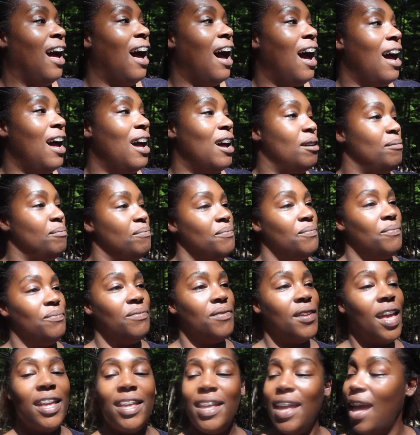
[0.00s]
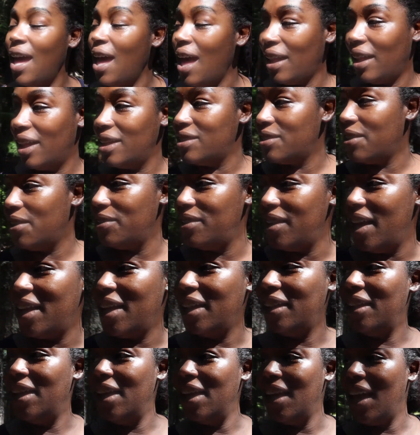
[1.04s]
um, yeah, let's go take
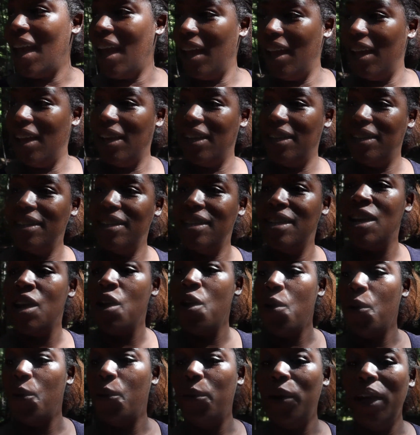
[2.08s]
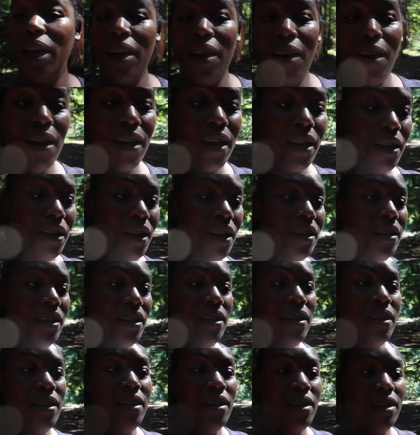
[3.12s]
a look. And we are
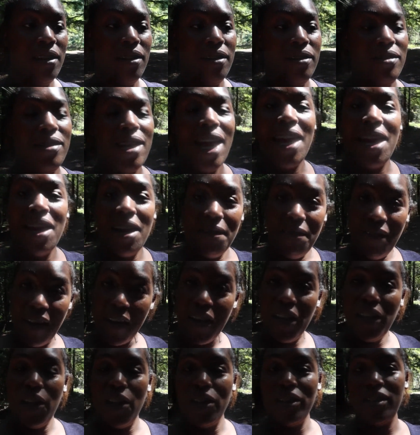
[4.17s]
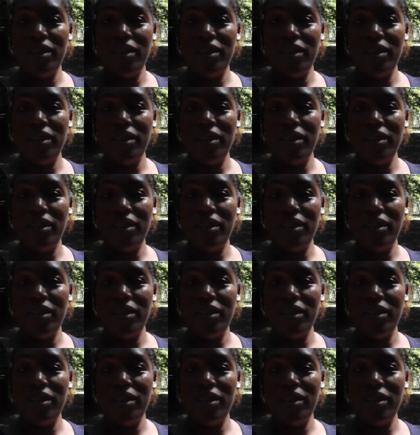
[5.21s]
taking a very long